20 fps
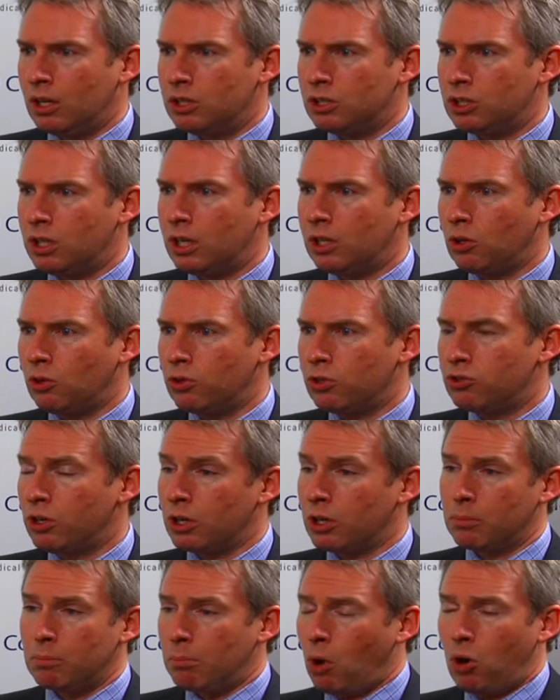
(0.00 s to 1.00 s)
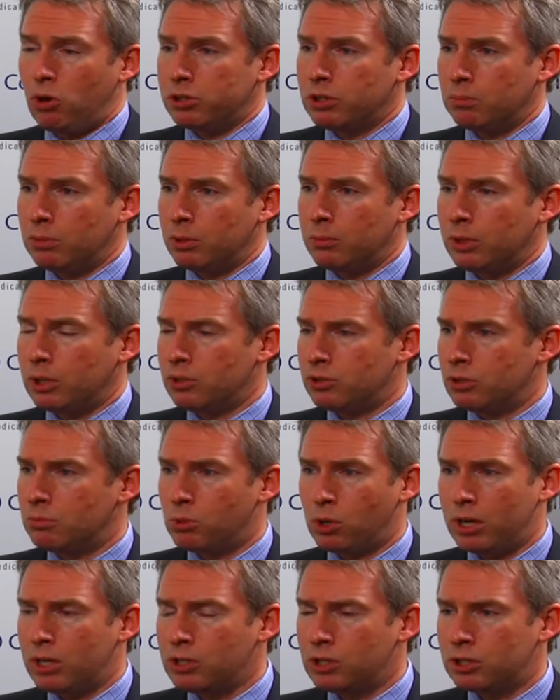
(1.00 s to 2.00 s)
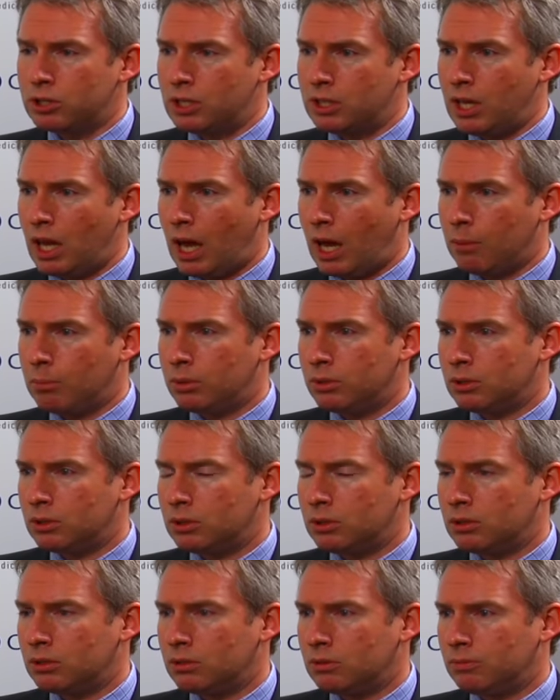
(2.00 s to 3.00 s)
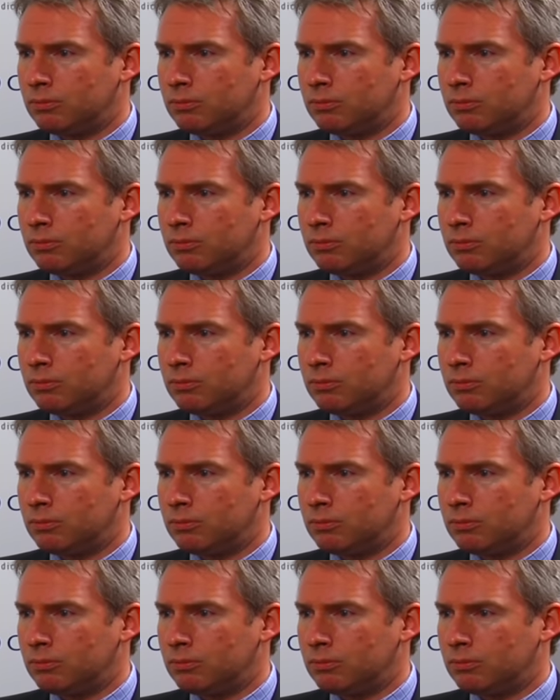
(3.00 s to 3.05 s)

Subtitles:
staying on the drug, possibly because the brain just adapts.